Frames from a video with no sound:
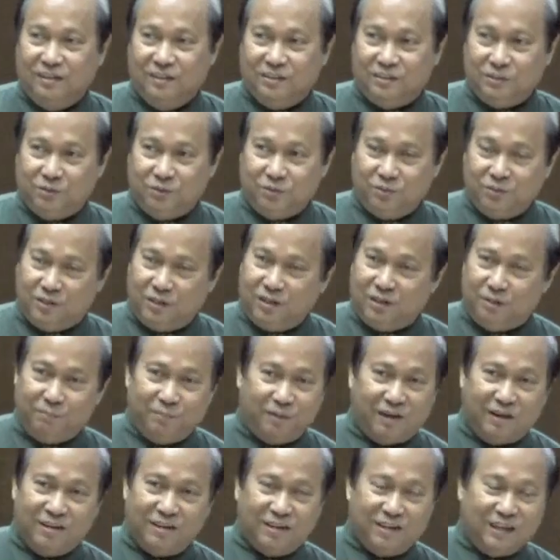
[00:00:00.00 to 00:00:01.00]
so the
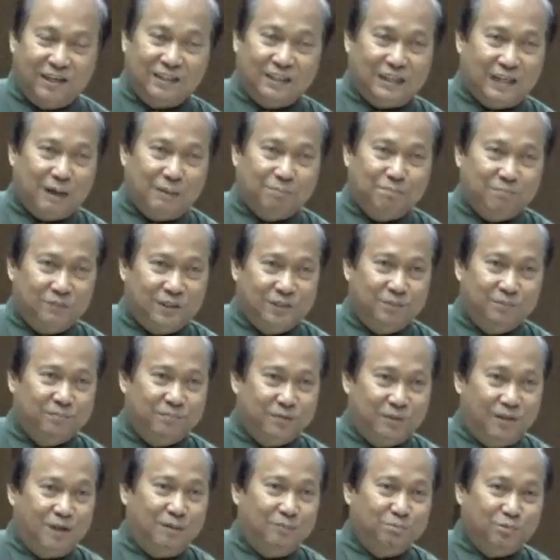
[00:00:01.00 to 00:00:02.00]
barangay captain
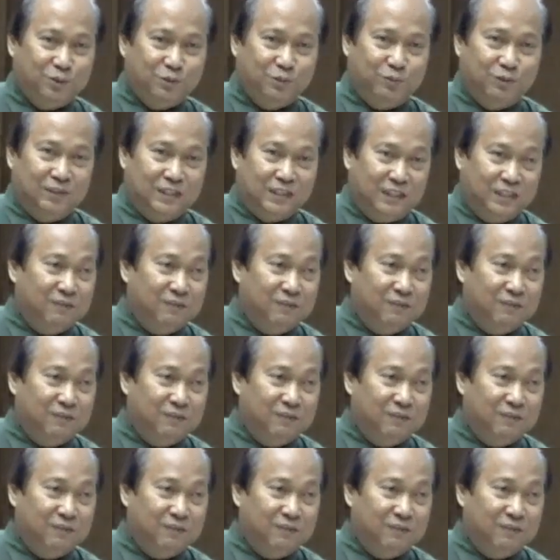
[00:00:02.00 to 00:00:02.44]
perhaps will